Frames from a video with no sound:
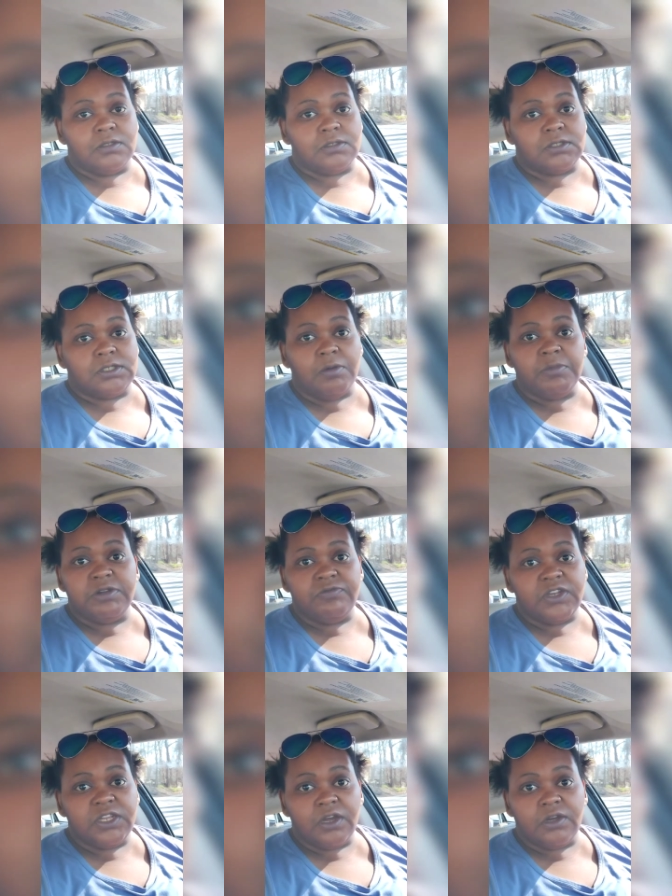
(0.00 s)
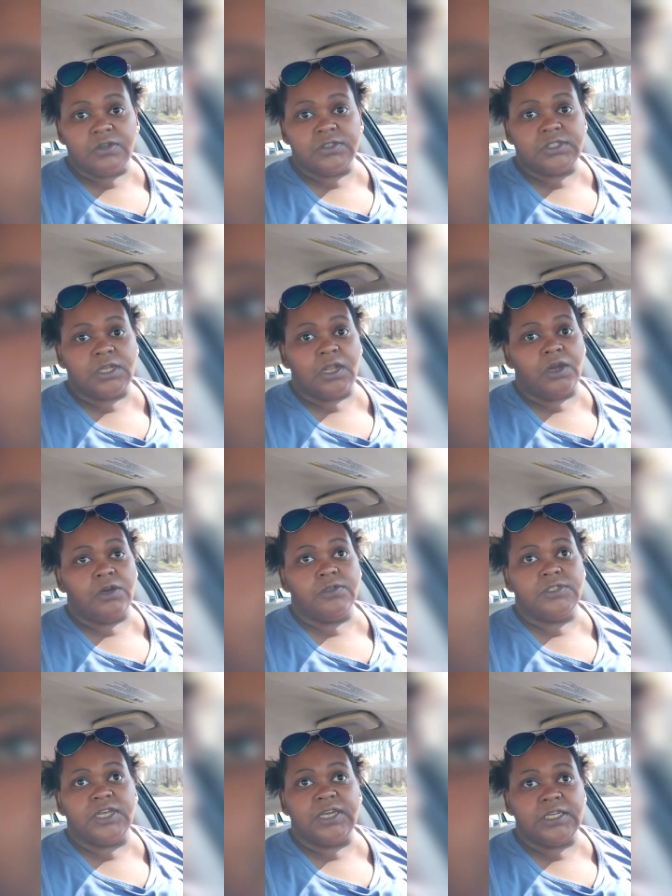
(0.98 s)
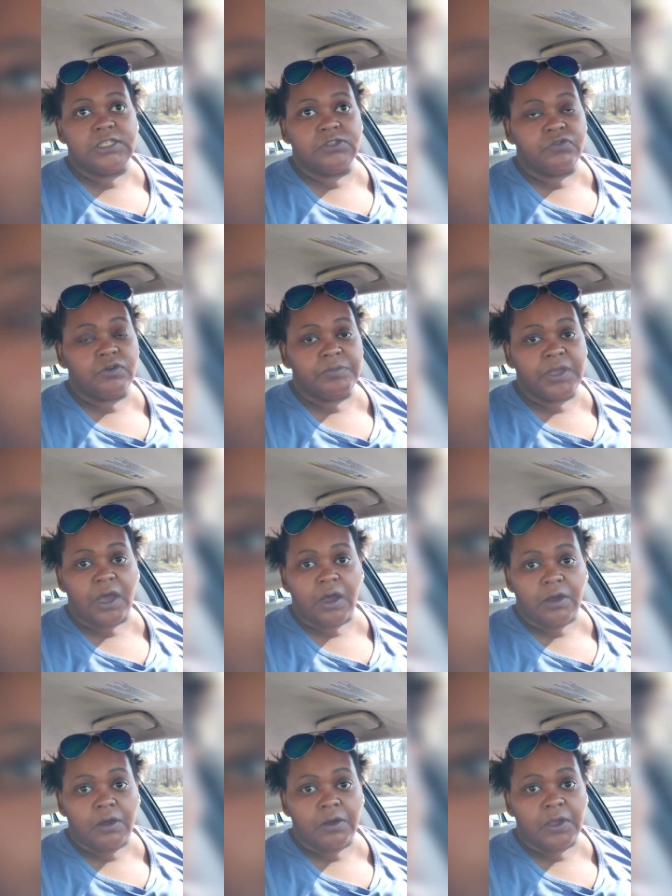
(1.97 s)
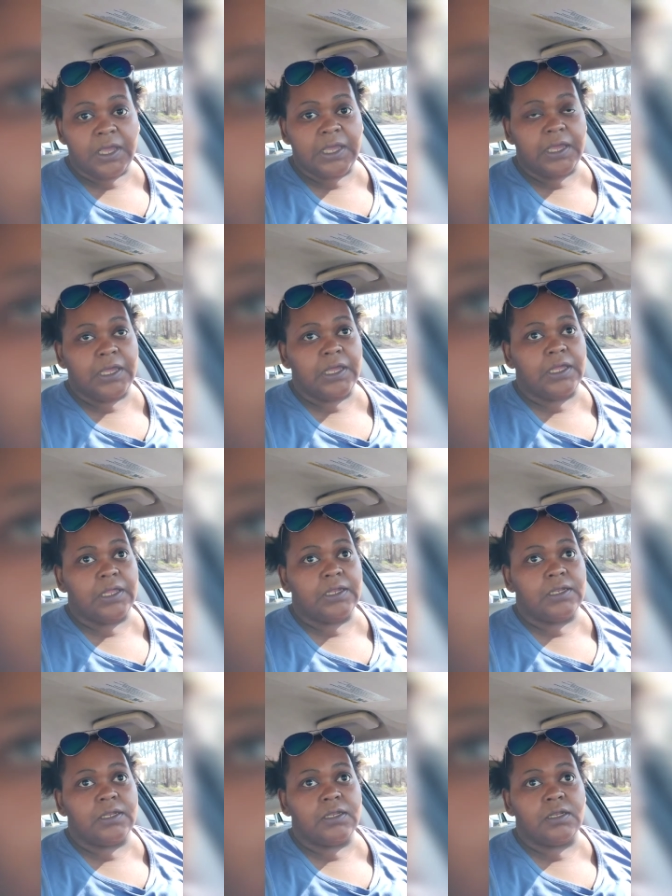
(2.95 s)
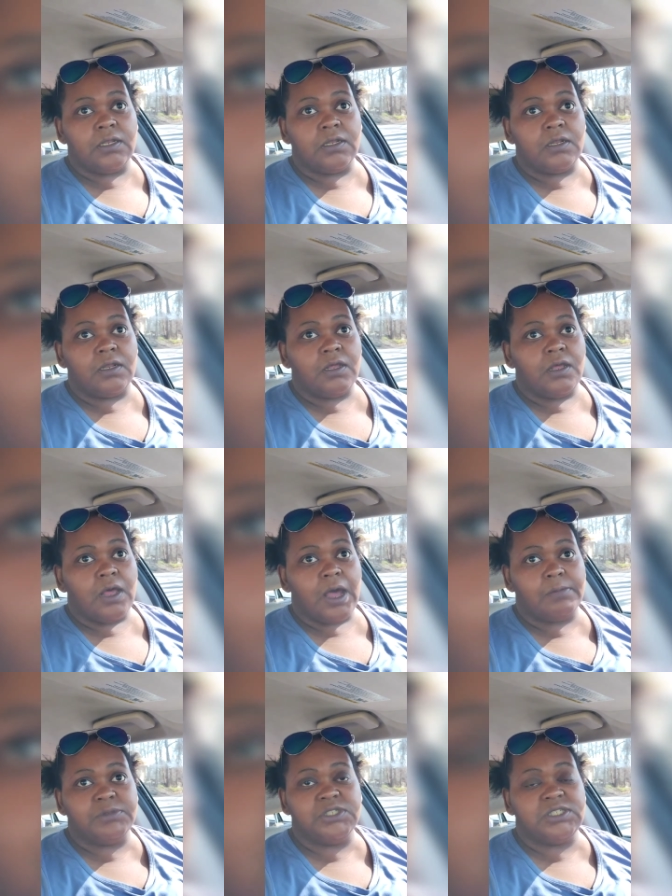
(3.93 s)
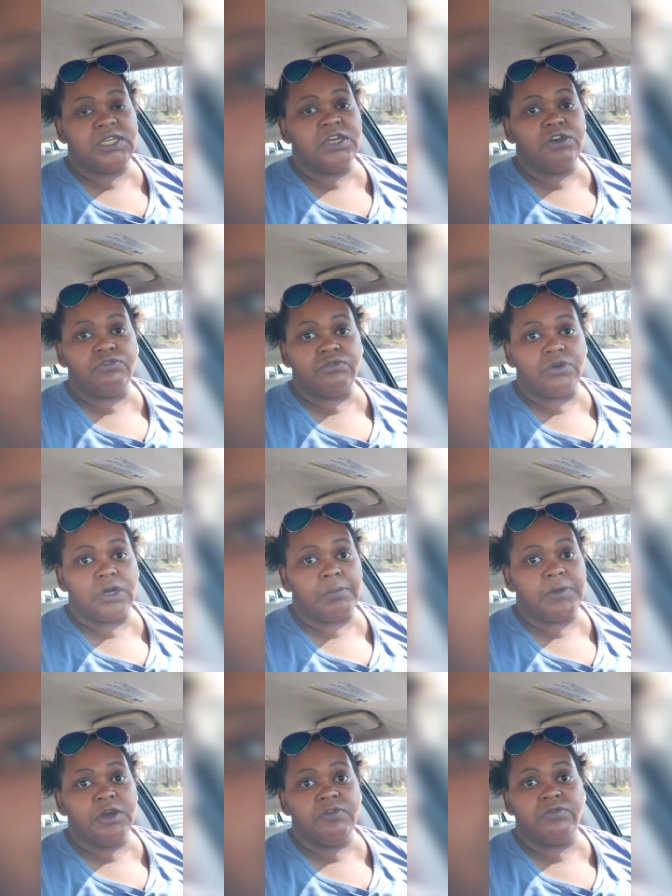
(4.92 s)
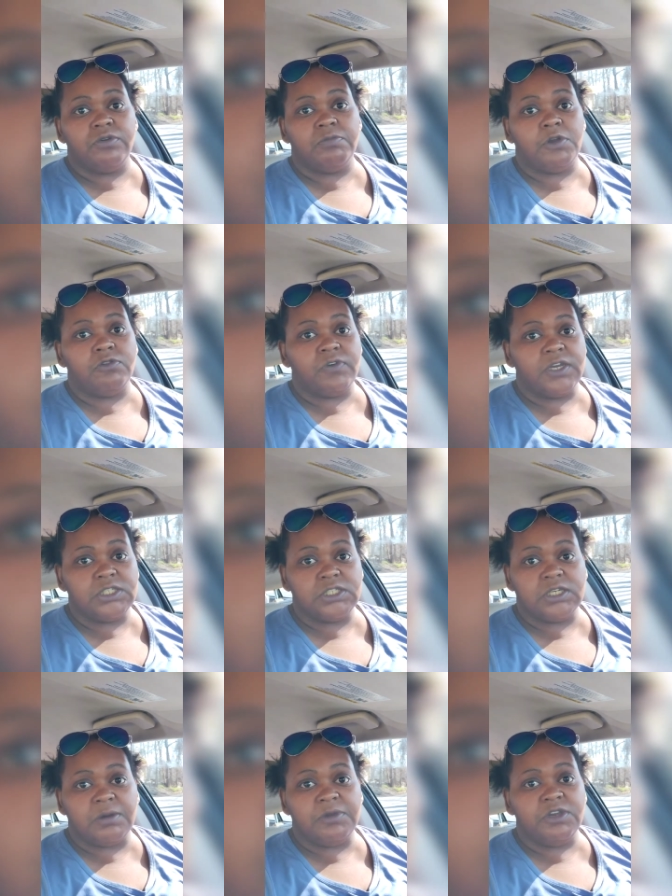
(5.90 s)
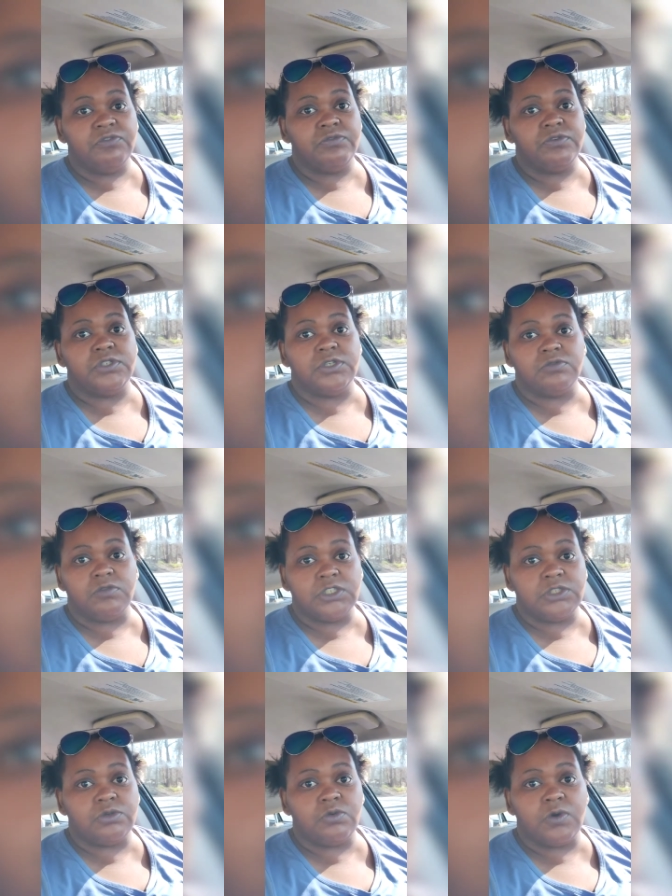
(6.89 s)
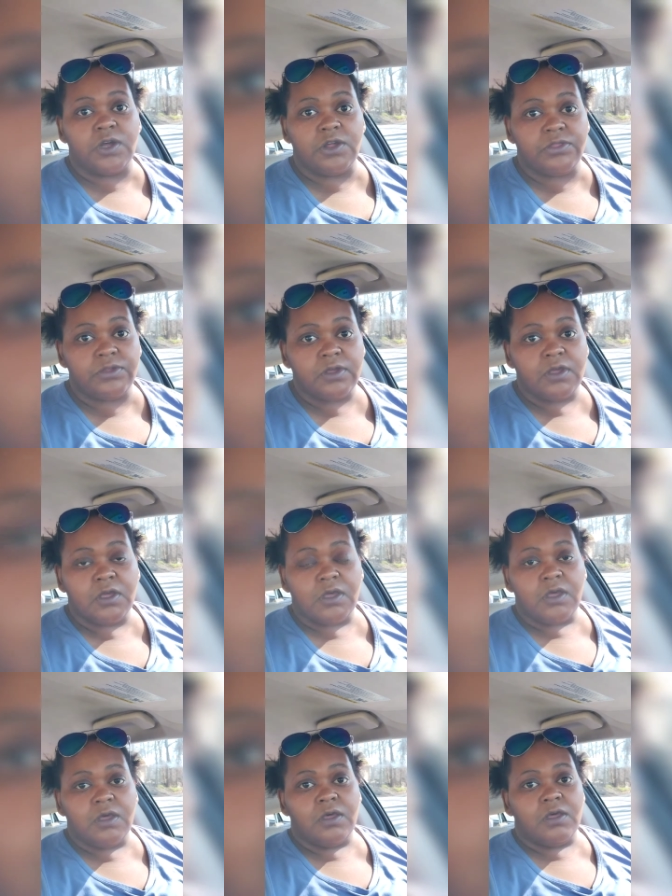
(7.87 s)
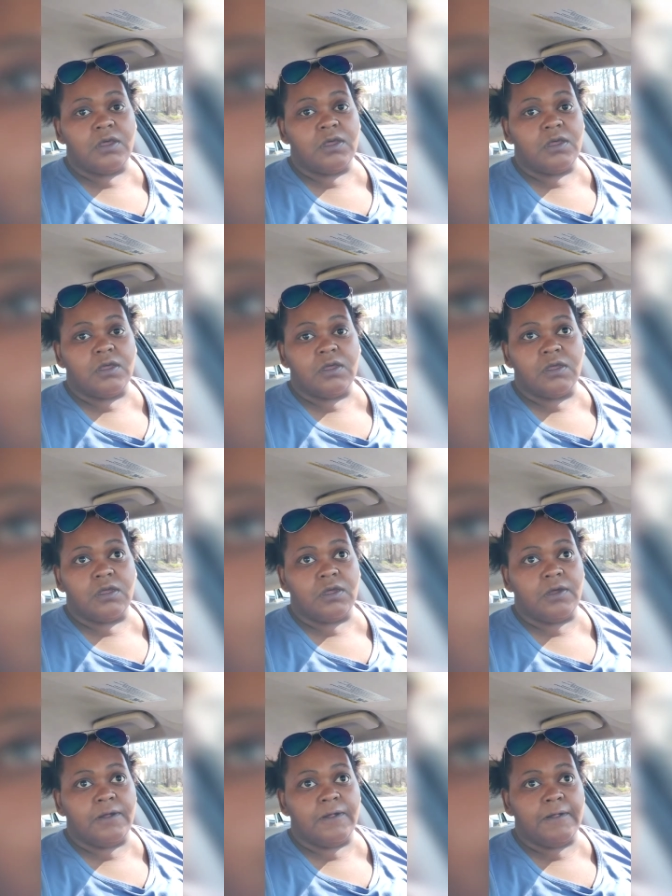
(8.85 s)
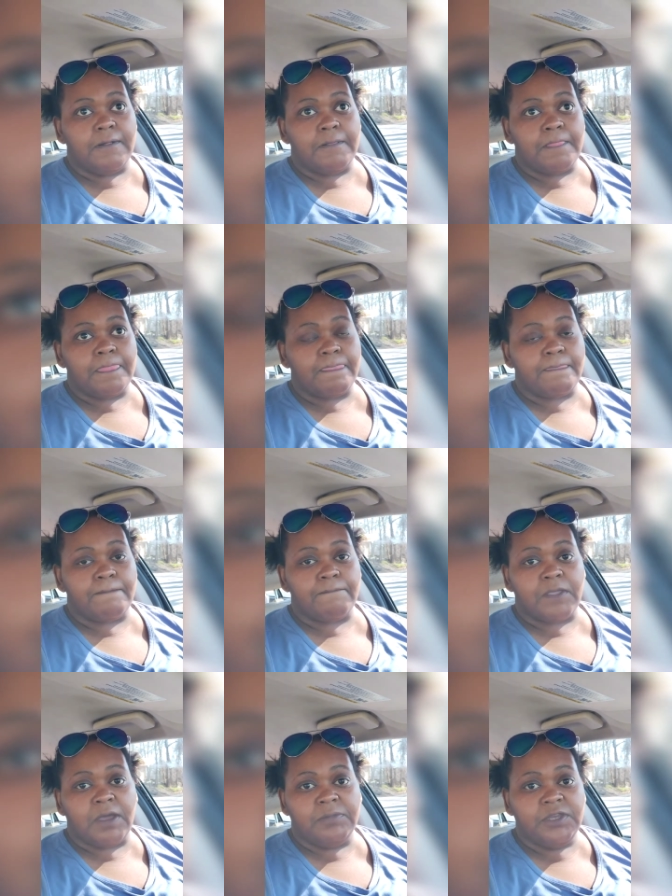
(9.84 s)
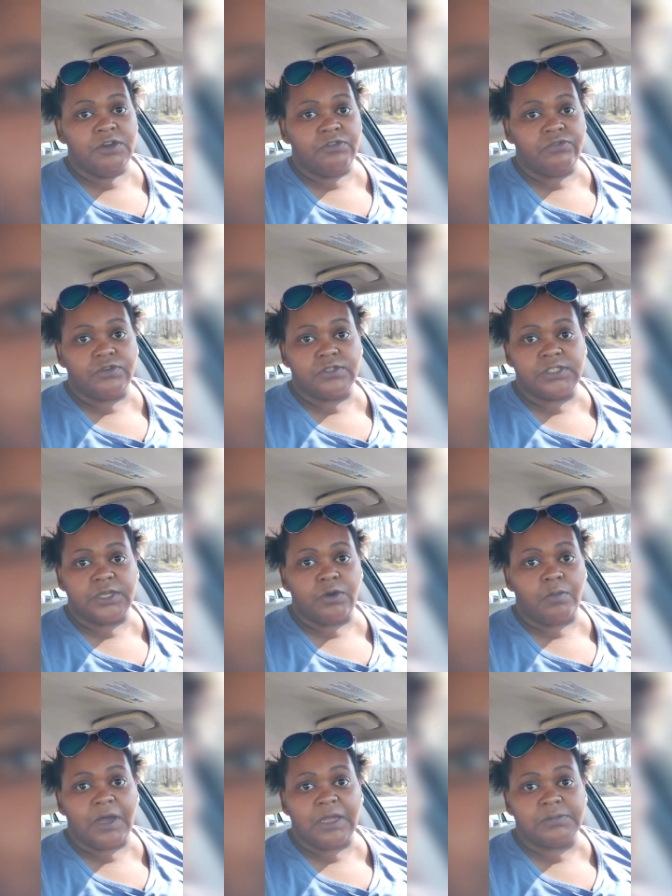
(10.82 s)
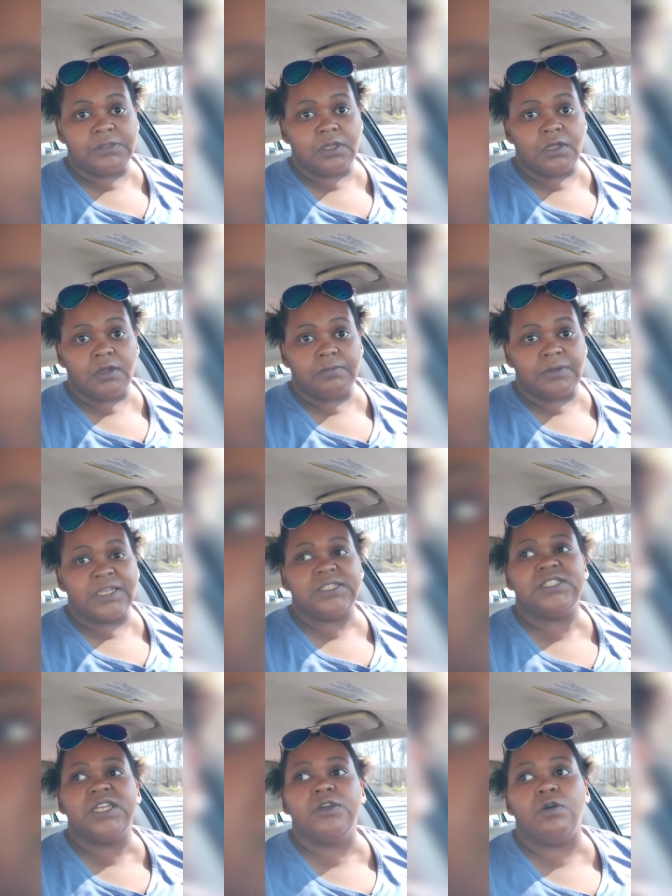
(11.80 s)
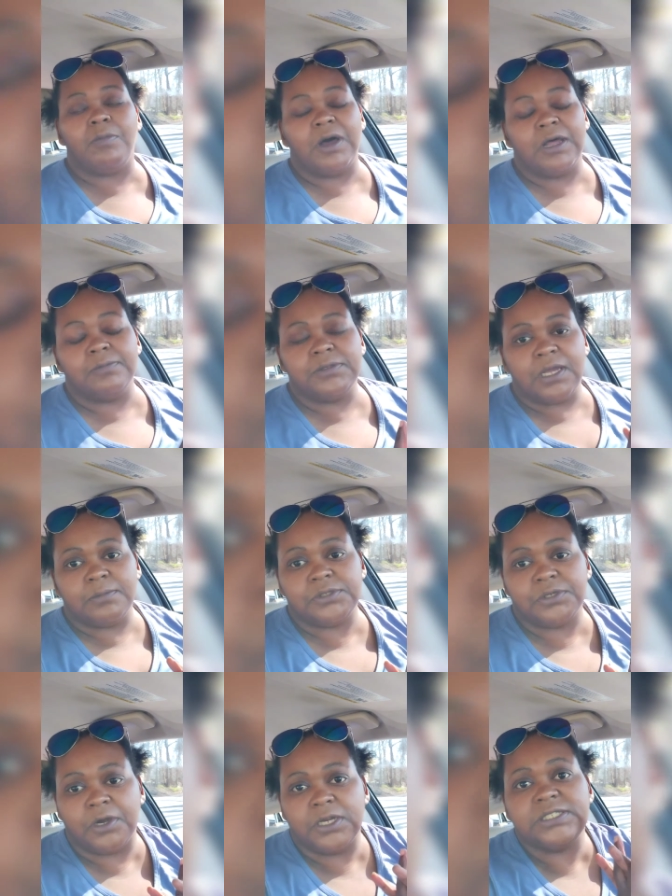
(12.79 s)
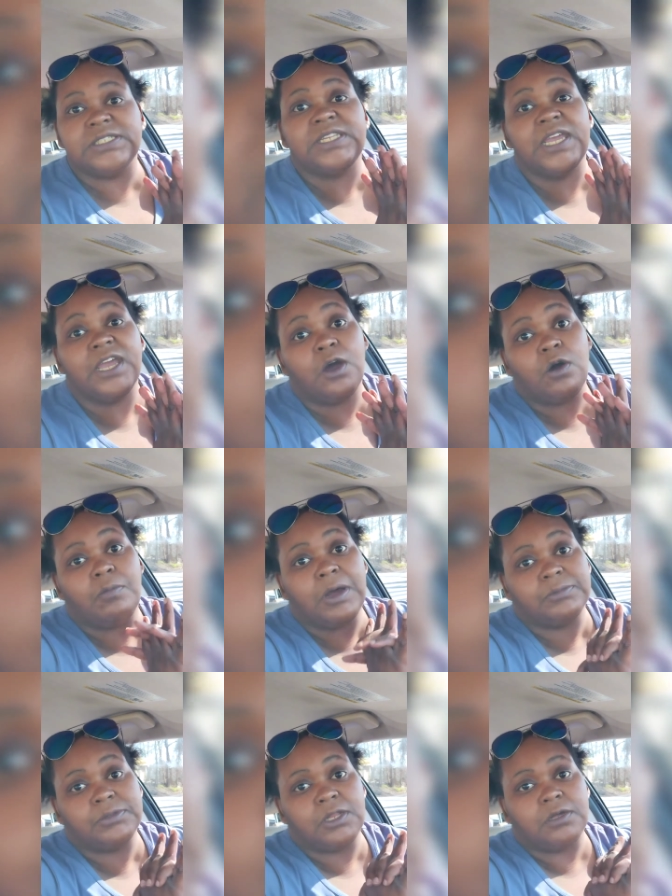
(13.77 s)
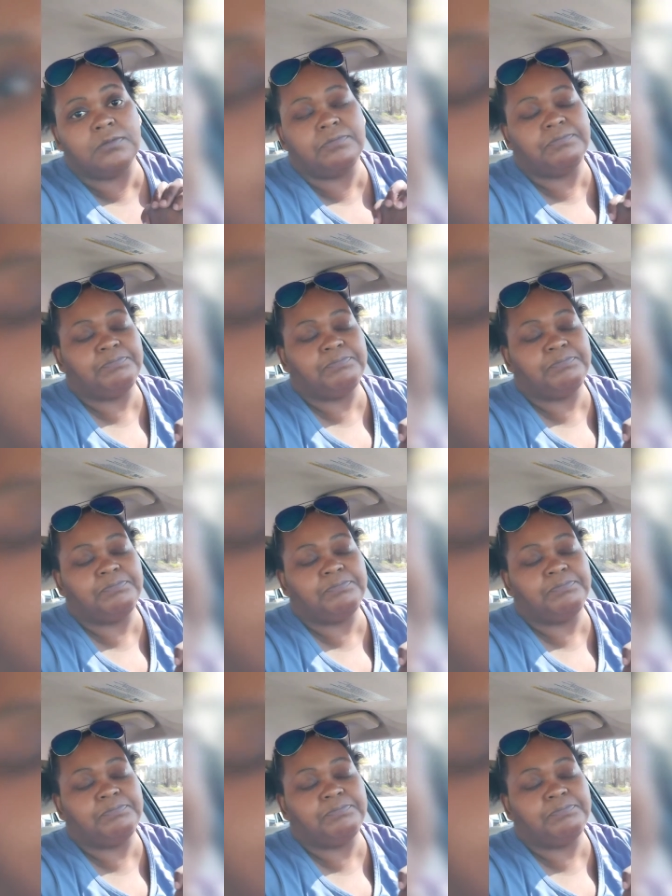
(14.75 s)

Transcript: so many videos to learn things from y'all, and I'm just here for it. I'm here for the motivation. I'm here for the generational wealth. uh I'm here for the Single Moms Club. Not Single Moms. I'm sorry. Stay-at-Home Moms Club.